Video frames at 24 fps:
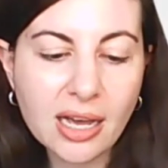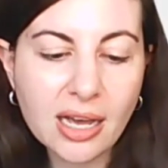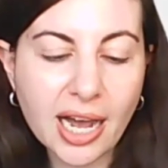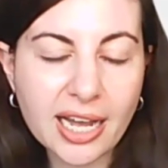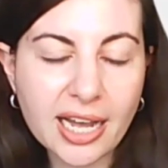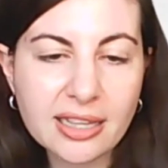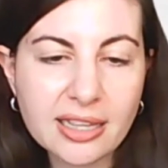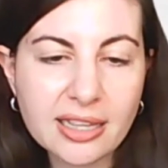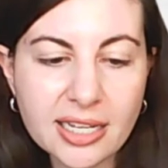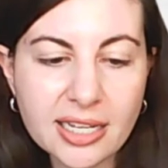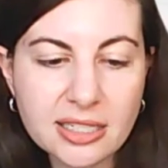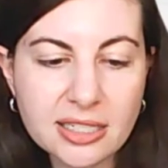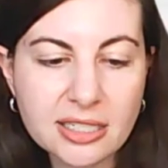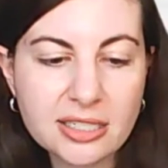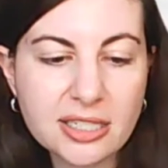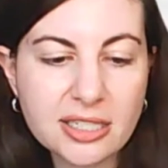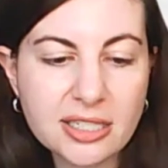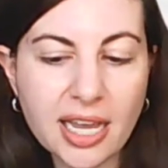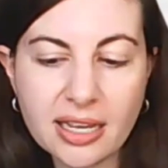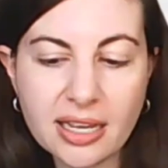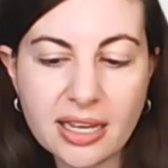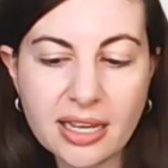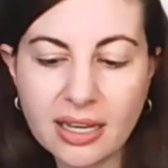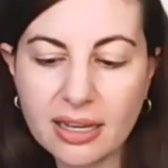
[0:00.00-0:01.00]
I'd to
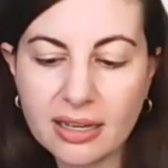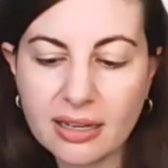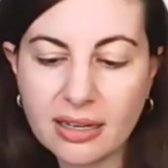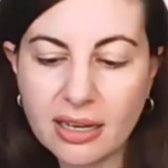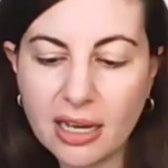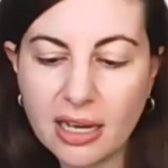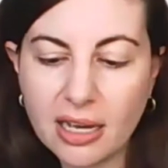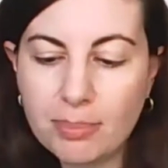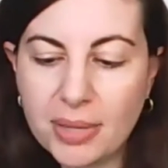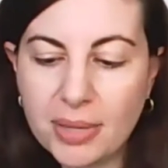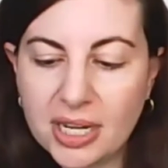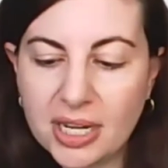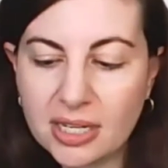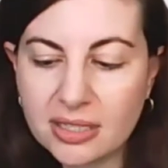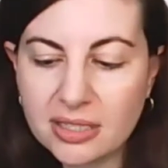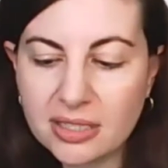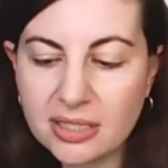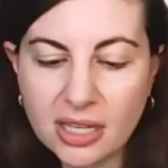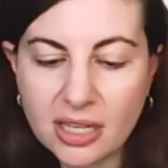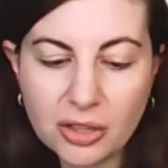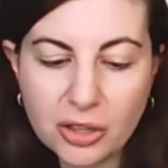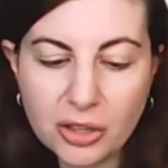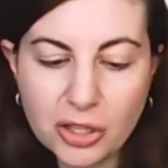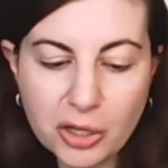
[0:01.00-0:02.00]
take a, a minute
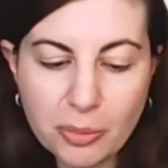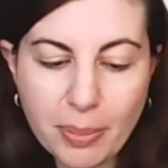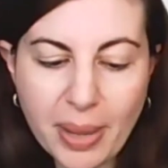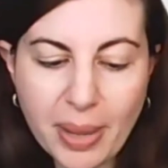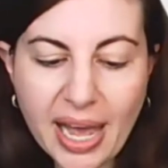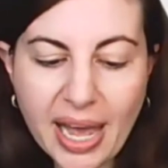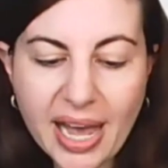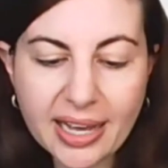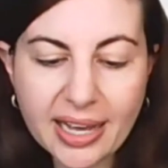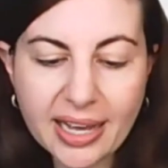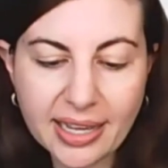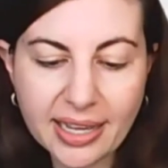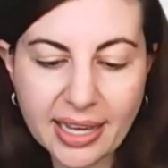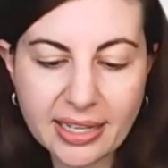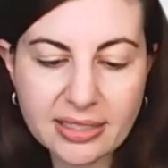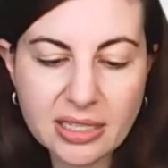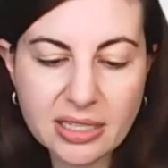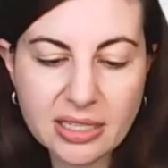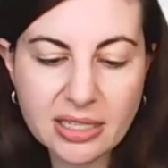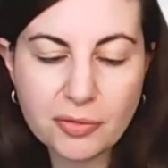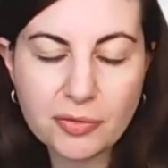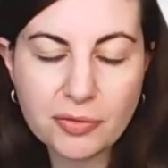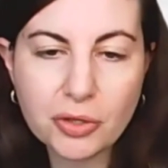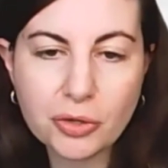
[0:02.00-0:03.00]
to look back at
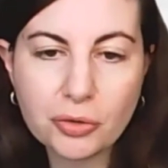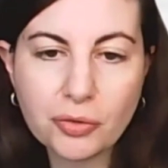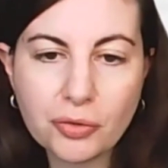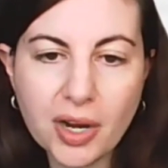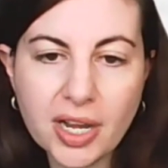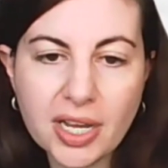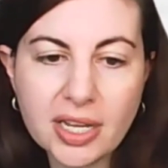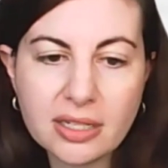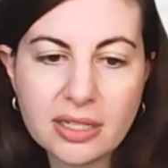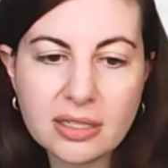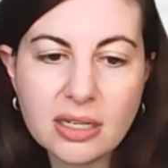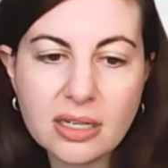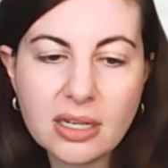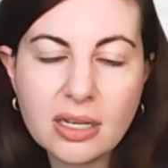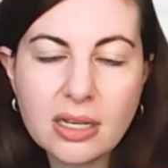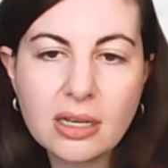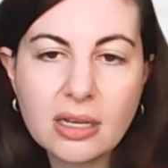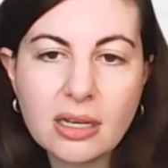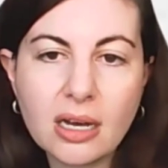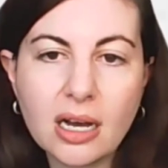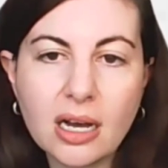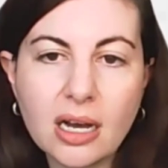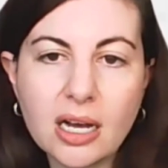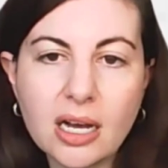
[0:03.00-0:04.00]
some of the great
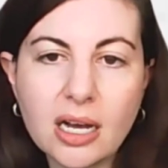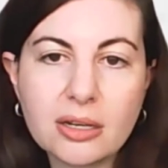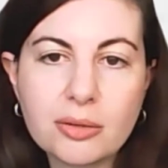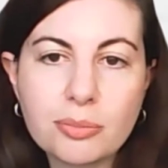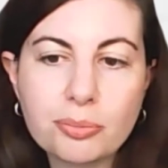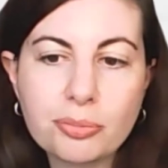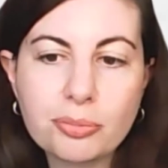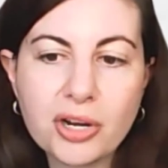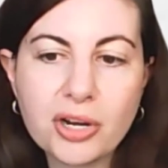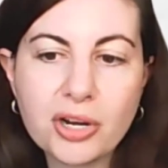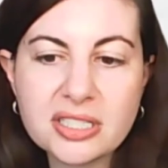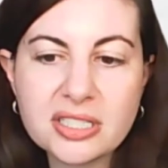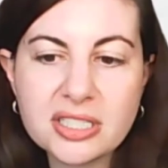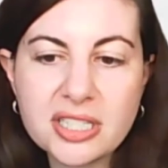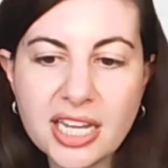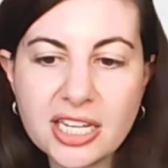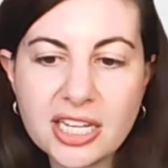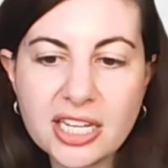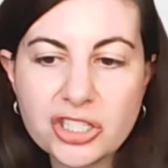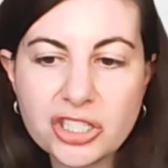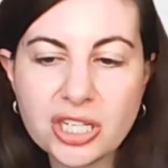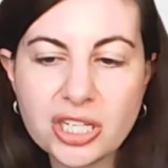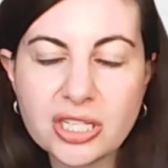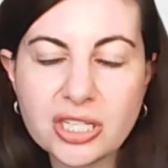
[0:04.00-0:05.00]
uh,
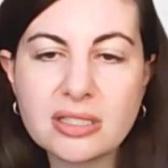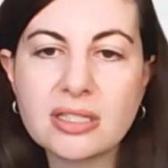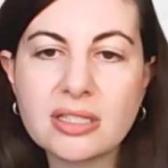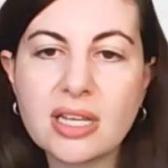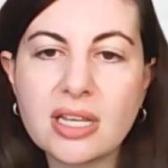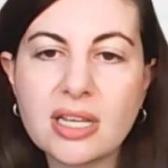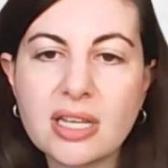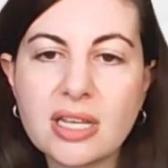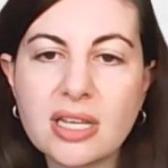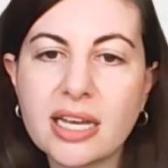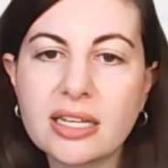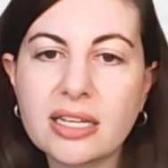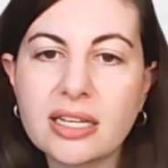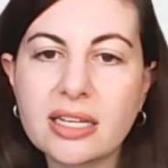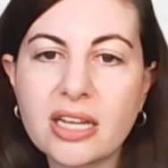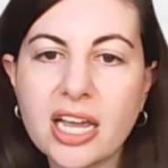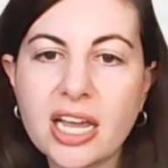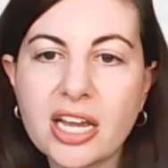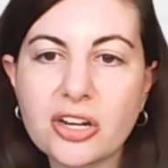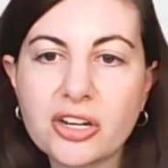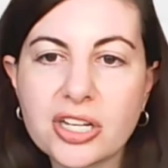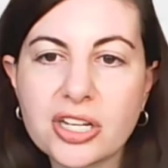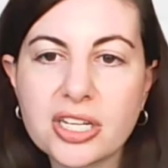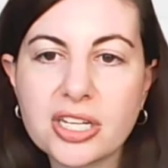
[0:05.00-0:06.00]
presentations and
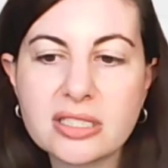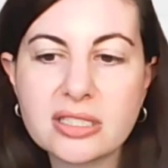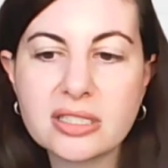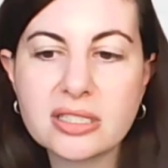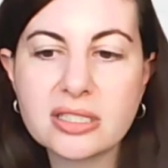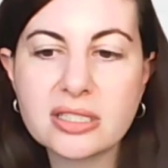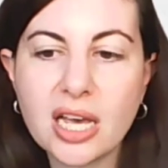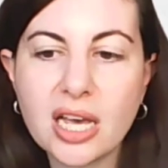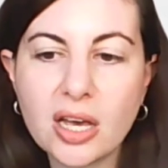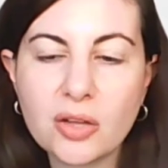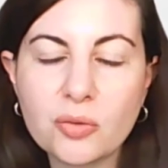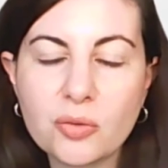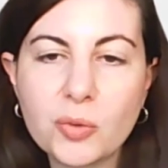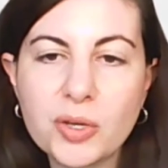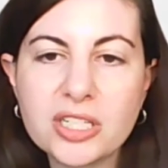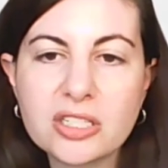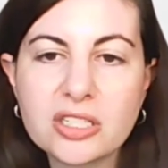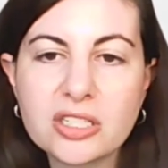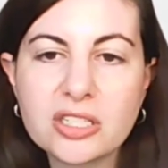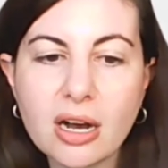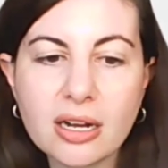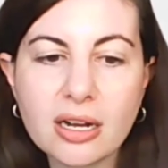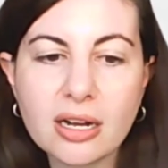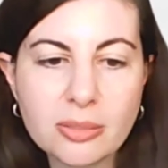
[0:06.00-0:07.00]
areas that we
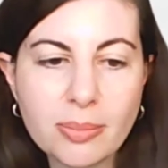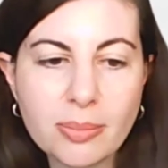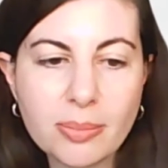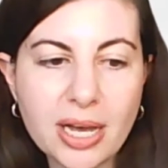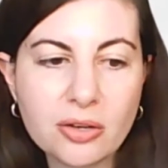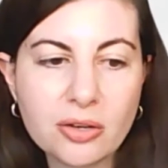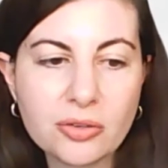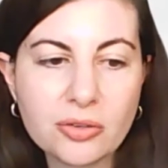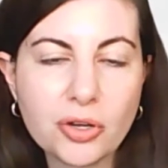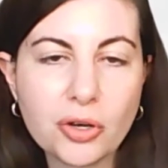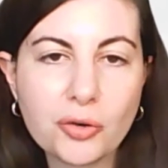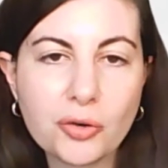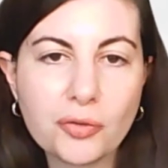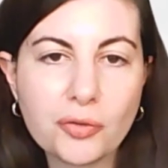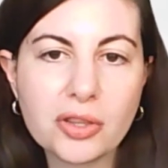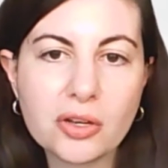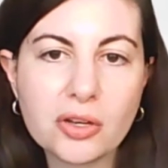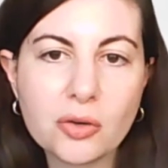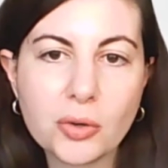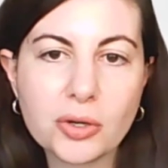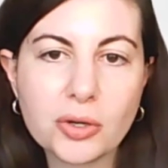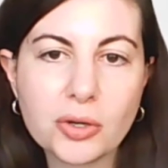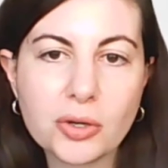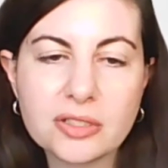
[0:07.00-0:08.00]
talked about over the
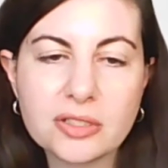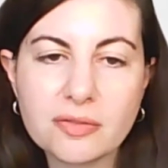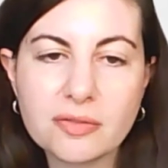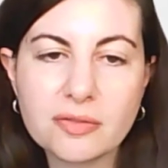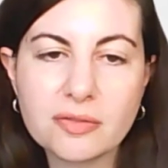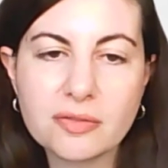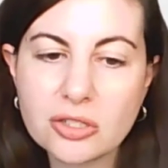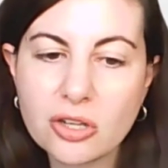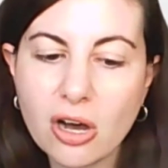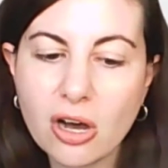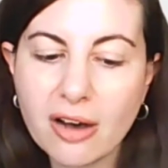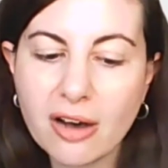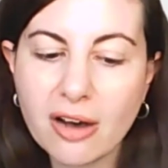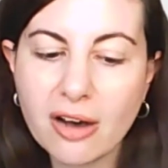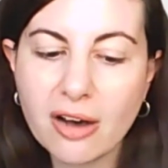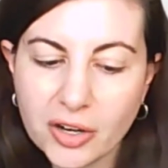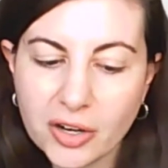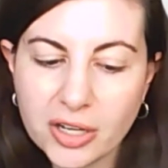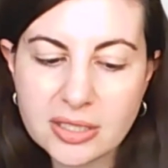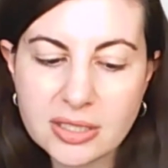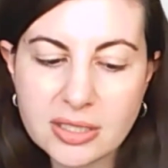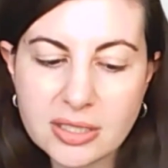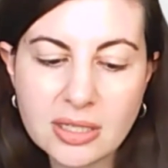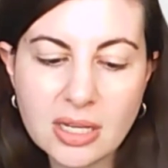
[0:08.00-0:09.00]
course of this
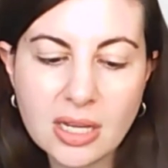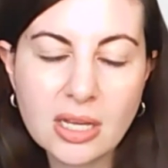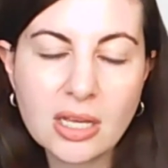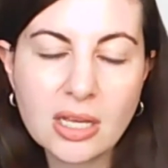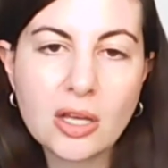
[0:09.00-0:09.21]
conference